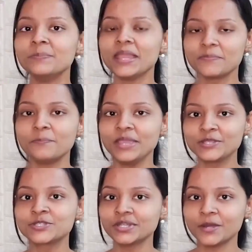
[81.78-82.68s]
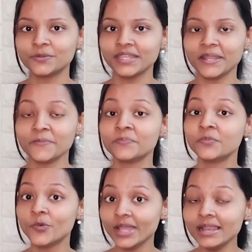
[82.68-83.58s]
the big picture out there?
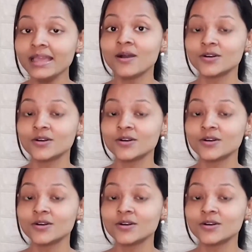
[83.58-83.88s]
Well,